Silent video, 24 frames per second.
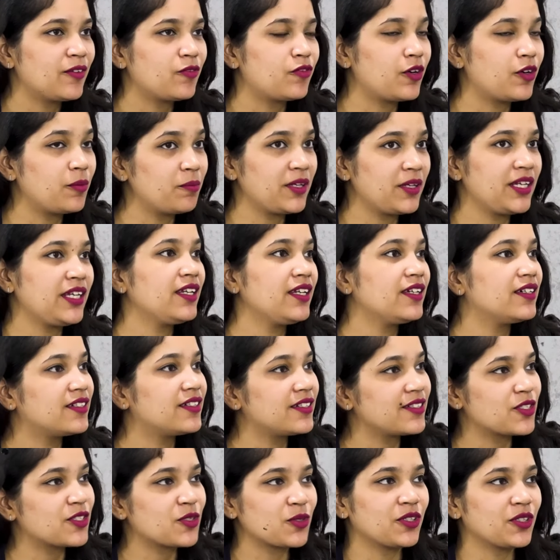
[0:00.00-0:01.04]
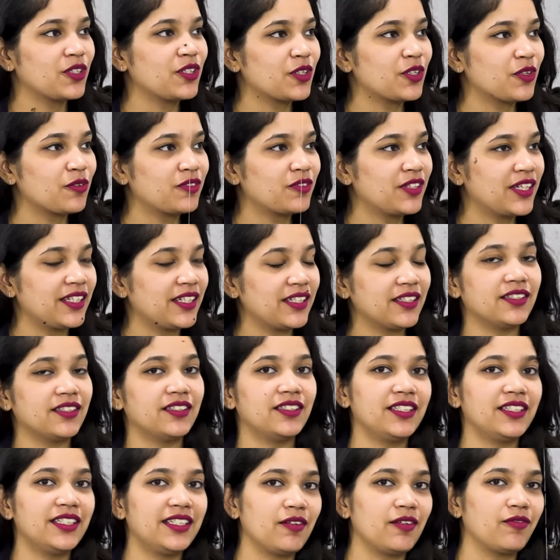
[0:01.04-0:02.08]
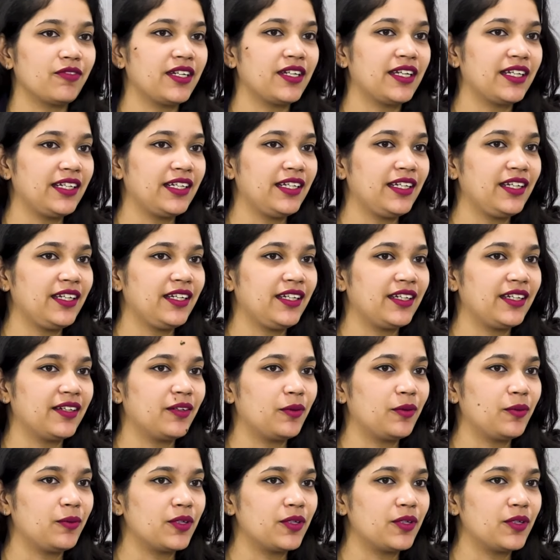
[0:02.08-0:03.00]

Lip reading: For me, a student of the year definitely